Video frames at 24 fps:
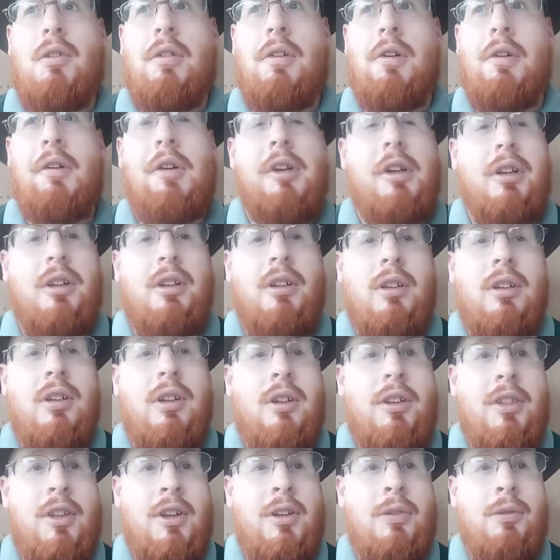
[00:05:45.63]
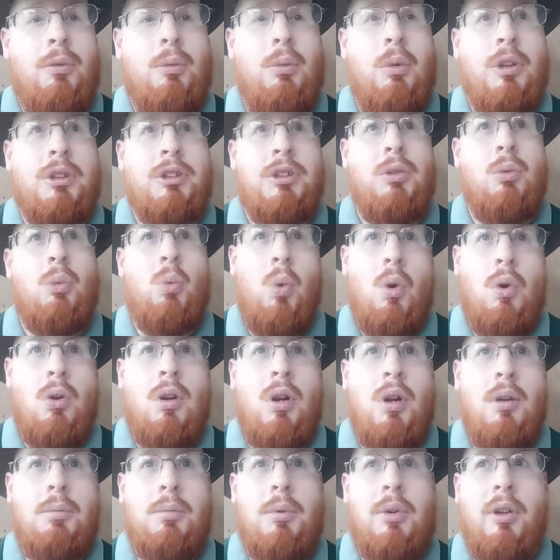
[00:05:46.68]
Alright, thank you for watching the
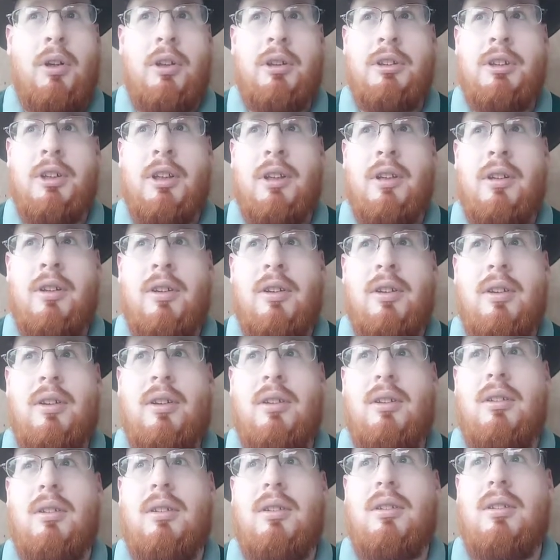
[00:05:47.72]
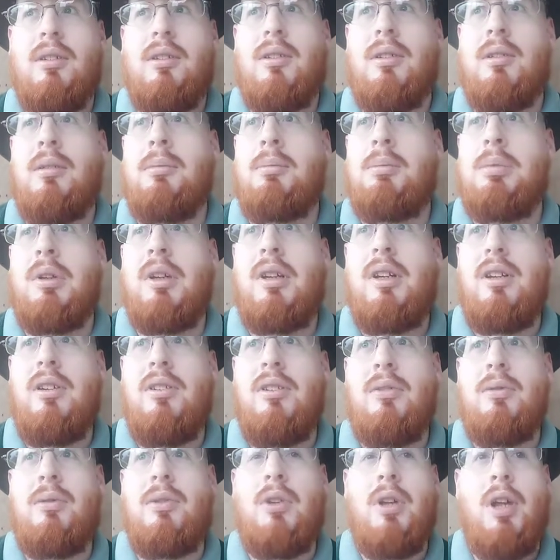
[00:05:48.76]
Wolcott project. Please,
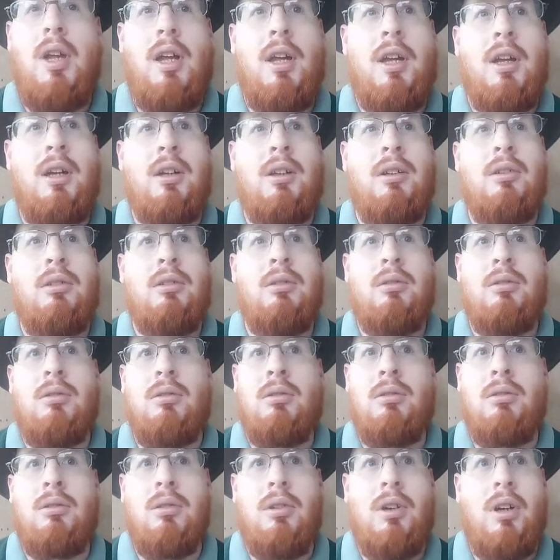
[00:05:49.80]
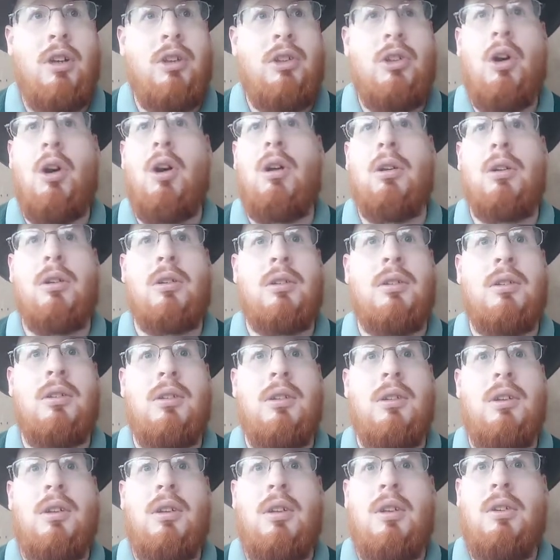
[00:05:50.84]
if you can, $1
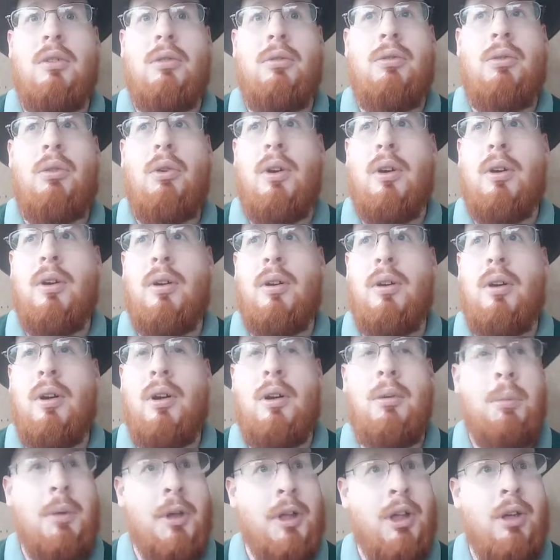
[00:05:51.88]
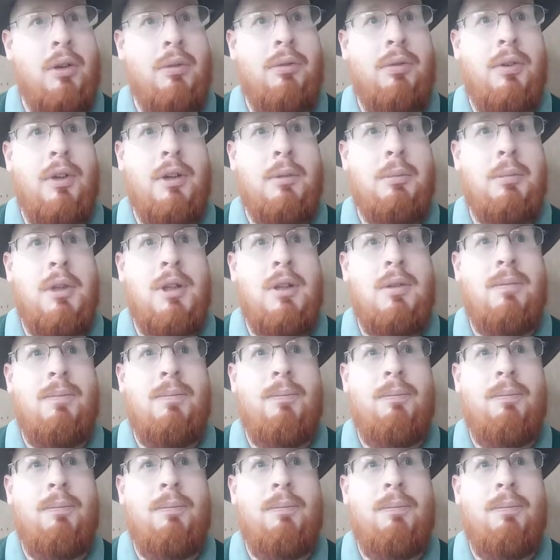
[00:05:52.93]
for, on my GoFundMe.